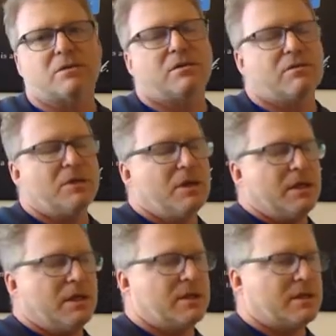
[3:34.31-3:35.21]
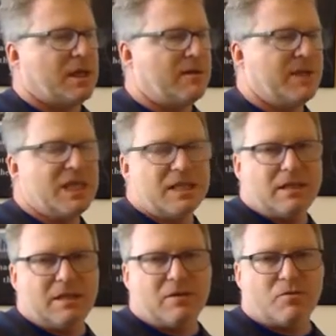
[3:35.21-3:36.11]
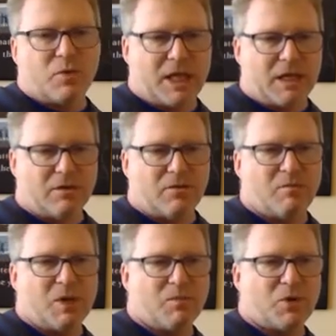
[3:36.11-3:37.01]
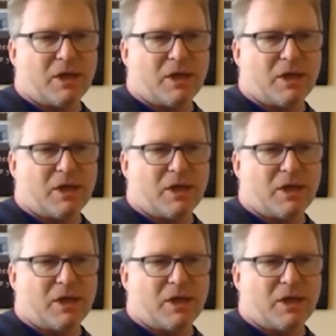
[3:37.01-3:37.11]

So it's kind of an easier way to remember